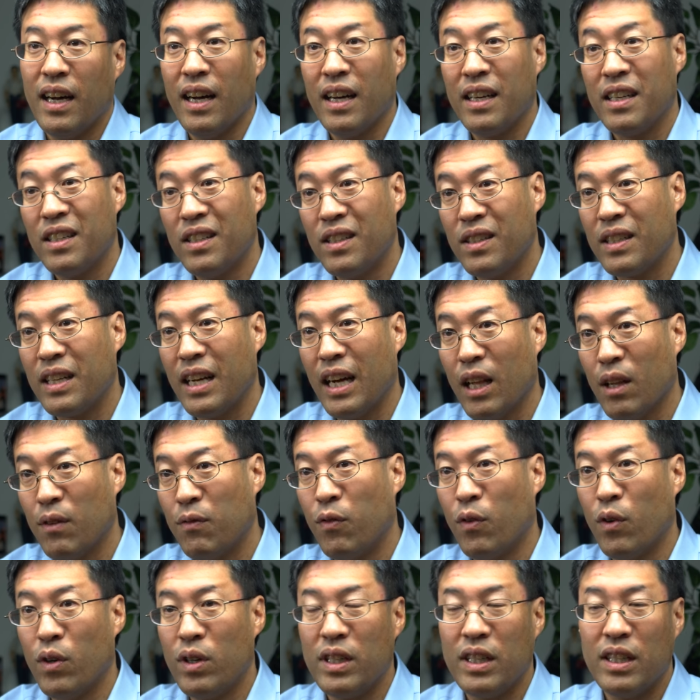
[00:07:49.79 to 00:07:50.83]
Here in
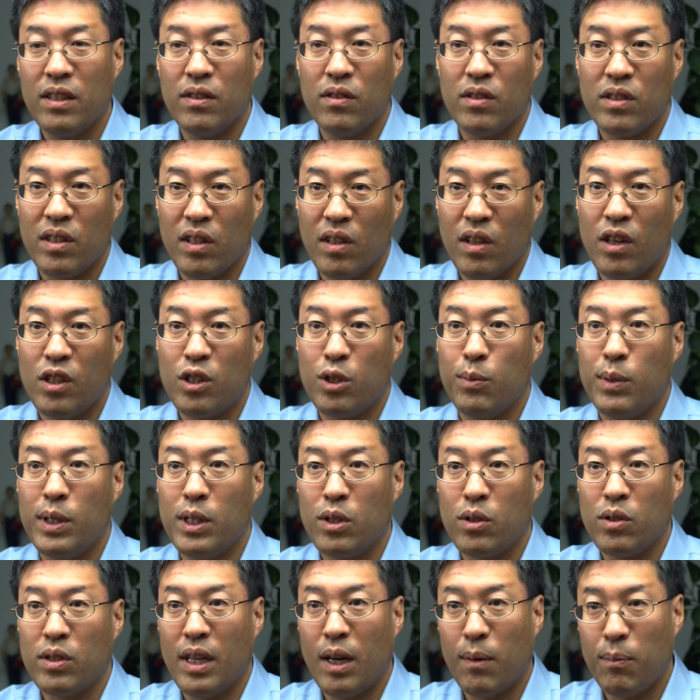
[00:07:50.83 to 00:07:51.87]
California, there was a large
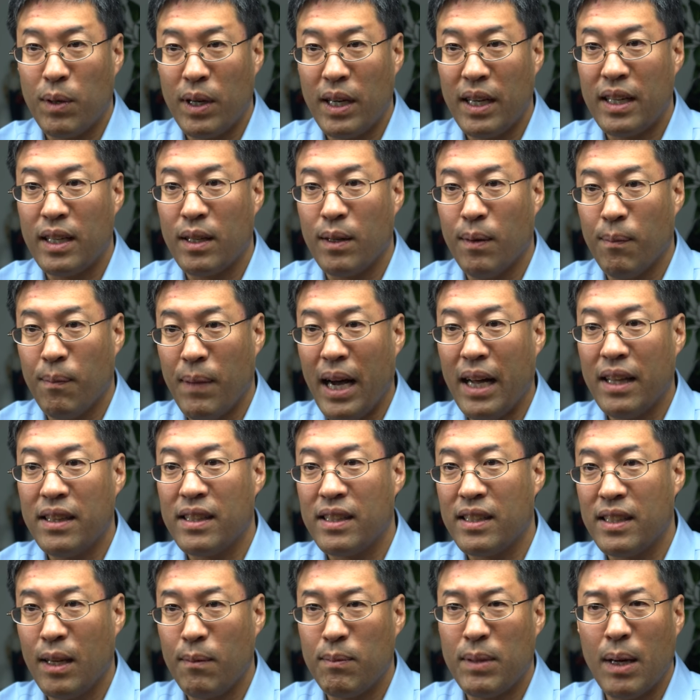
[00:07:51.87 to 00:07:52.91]
measles outbreak about the
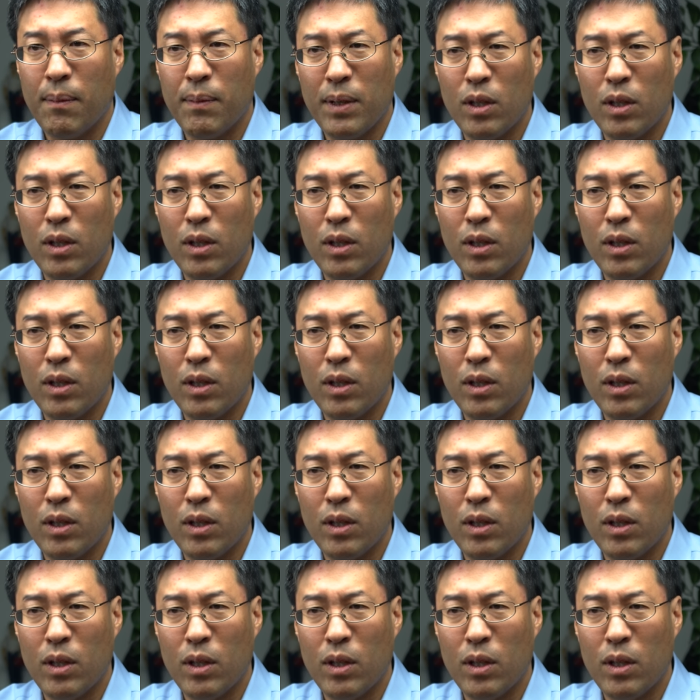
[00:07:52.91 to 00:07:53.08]
same time,